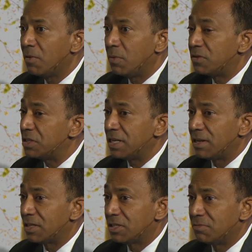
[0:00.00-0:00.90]
We've seen
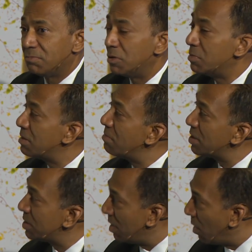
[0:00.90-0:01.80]
lots of booms and
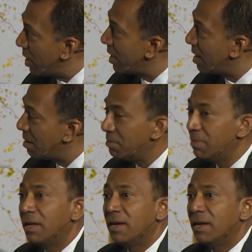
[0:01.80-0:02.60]
busts already come.